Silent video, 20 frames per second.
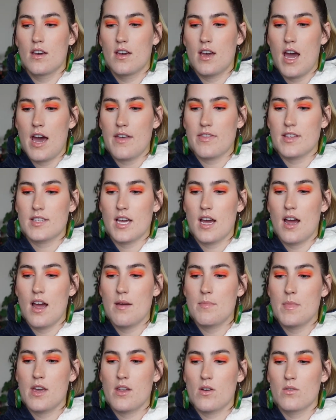at the
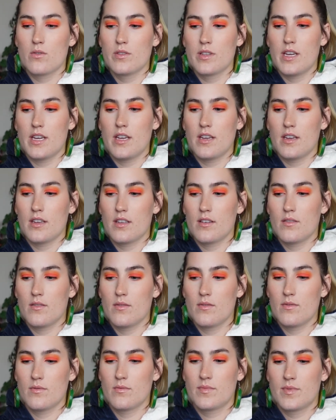time they had only,
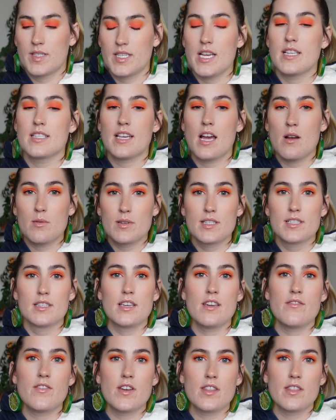since I was
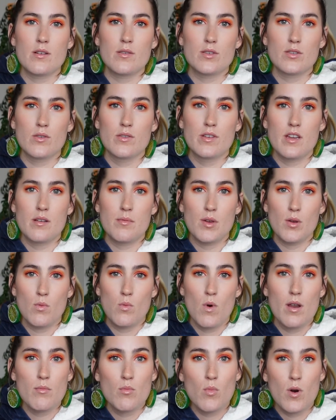leaving, there was only gonna be
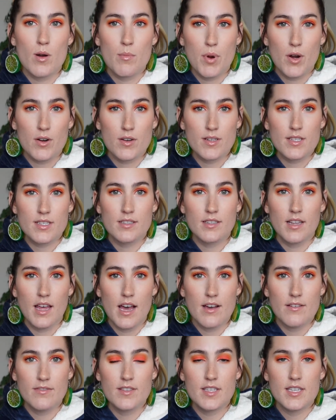one more person
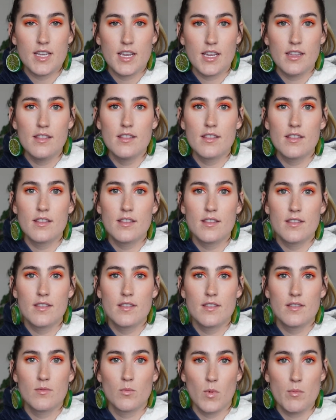left in,
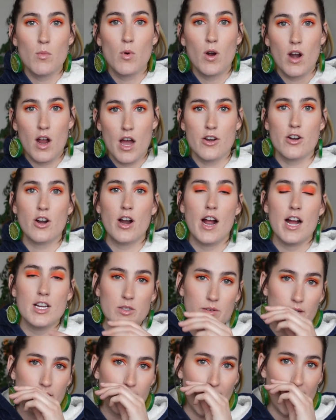one more
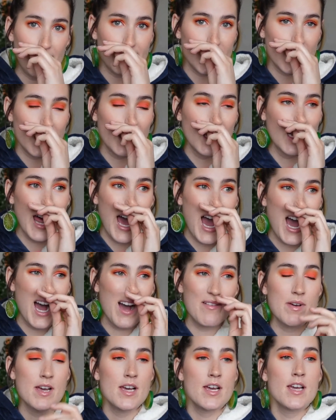undergraduate left in the
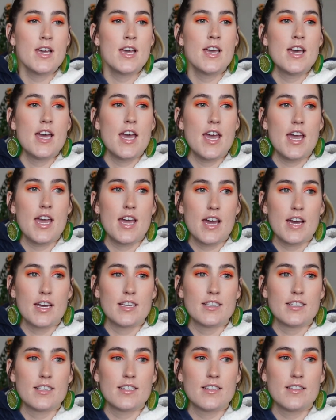lab.
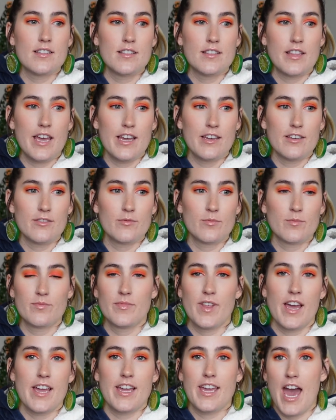And they
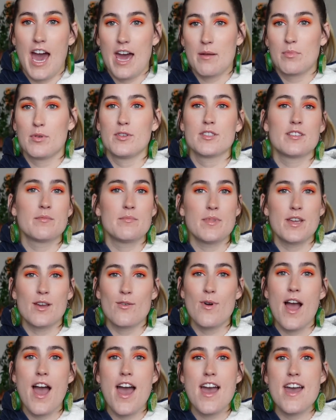like catapulted me
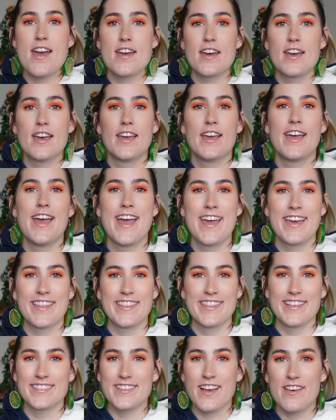away,
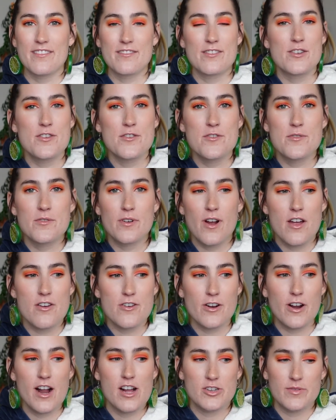and this other new
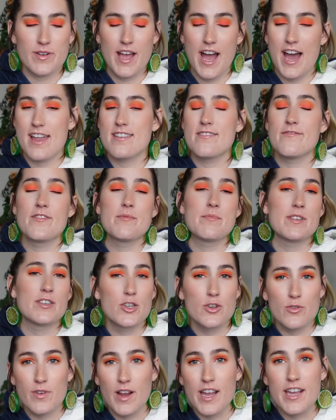undergraduate hadn't even been
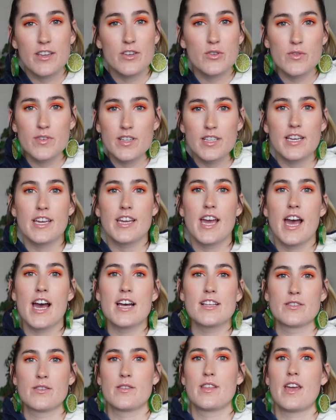trained really
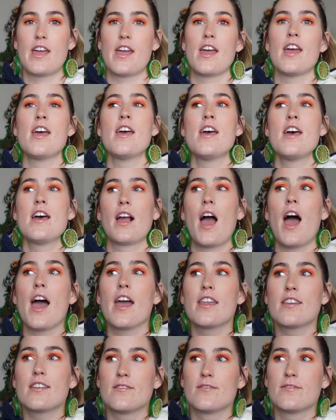yet. So they
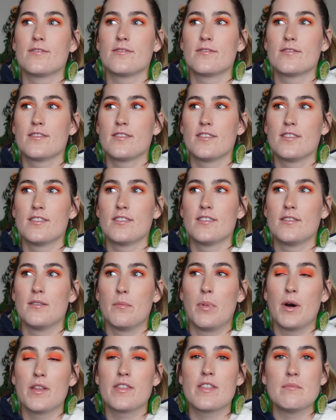kind of
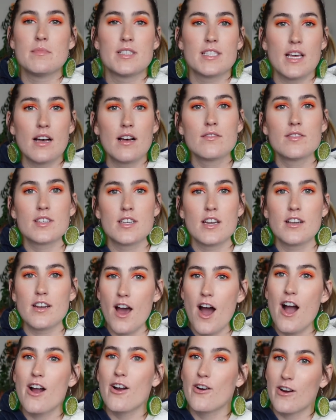put themselves in a
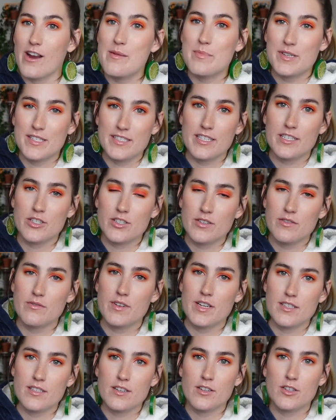not great position
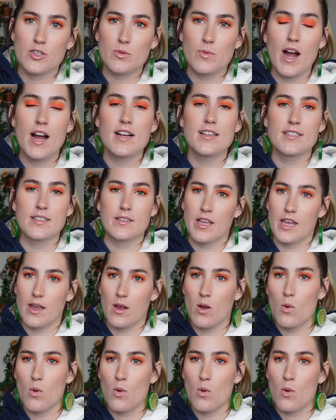research-wise and like